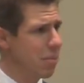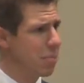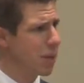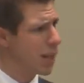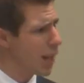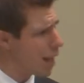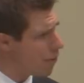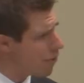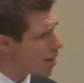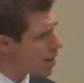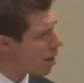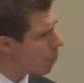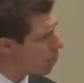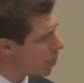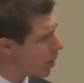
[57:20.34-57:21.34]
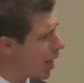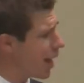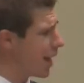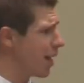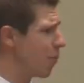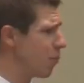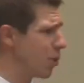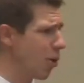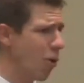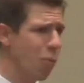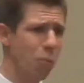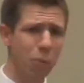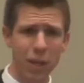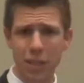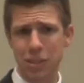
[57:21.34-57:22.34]
Beloved, apply it with
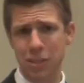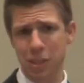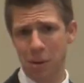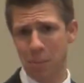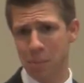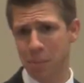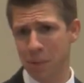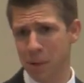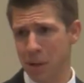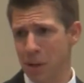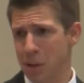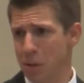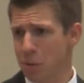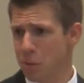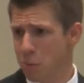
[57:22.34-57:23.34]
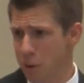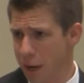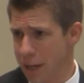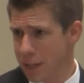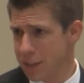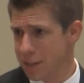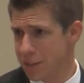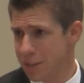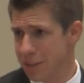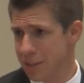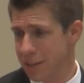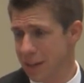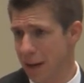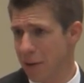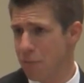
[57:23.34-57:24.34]
all wisdom, grace,
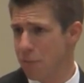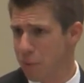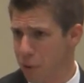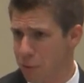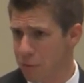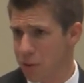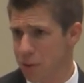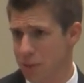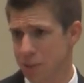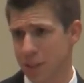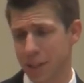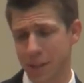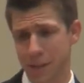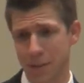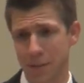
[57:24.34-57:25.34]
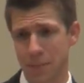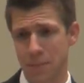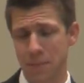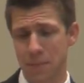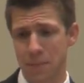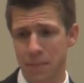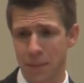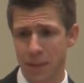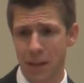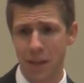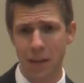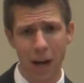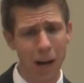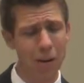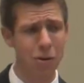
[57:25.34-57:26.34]
and fervency.
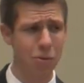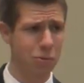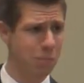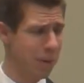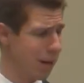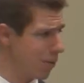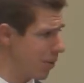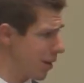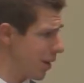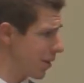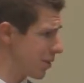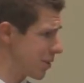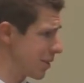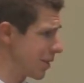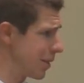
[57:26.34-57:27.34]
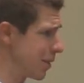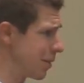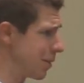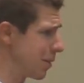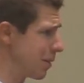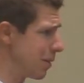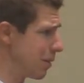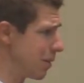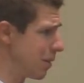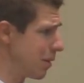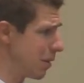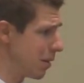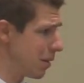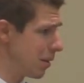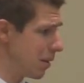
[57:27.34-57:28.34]
God knows better than us.
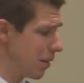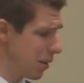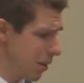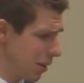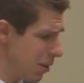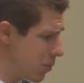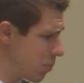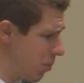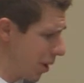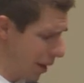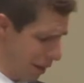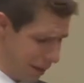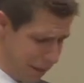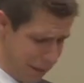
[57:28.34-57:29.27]
Let's pray.